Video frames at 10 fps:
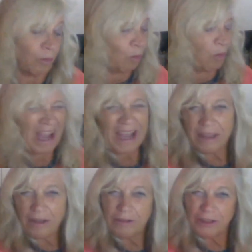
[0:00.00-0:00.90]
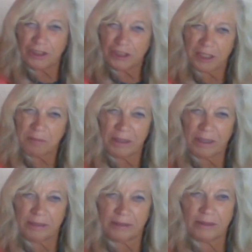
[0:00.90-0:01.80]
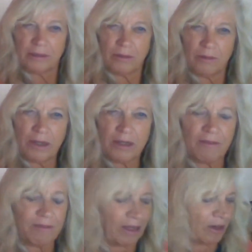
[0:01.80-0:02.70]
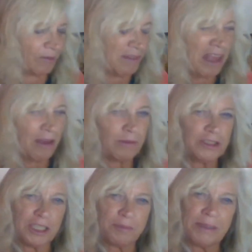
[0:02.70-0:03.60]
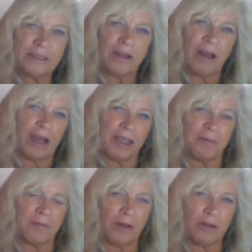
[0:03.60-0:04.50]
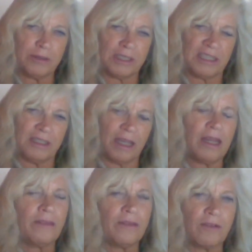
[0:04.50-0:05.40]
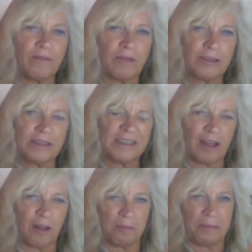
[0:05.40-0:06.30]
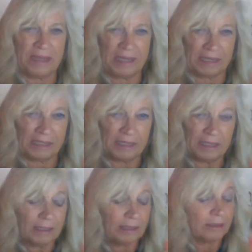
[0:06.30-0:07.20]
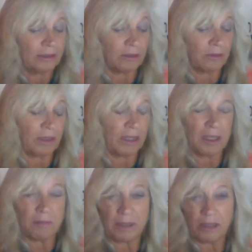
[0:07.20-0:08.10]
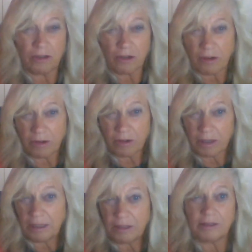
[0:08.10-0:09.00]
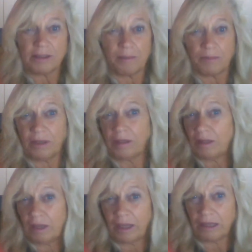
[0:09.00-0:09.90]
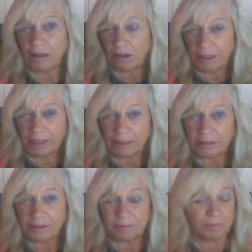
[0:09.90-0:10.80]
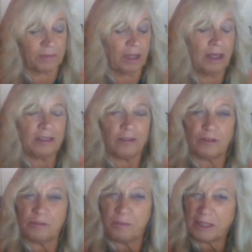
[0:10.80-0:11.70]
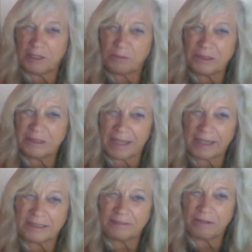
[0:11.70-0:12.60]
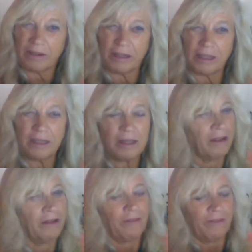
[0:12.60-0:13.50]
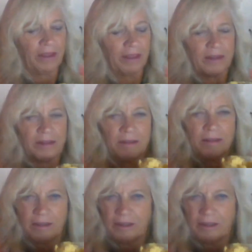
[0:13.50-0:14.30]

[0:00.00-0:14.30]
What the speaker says: why use chickpeas? Why not flour? Well, chickpeas are high in protein and they're a versatile bean, so they can be turned into something like cookies. So it's much more satisfying than,